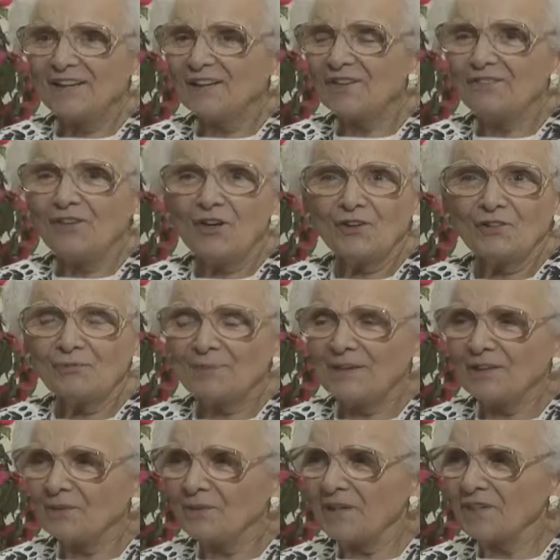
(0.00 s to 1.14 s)
love all of
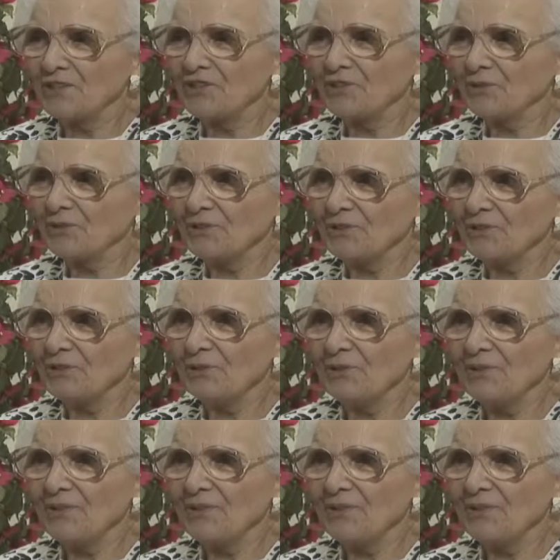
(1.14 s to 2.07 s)
my grandchildren, you know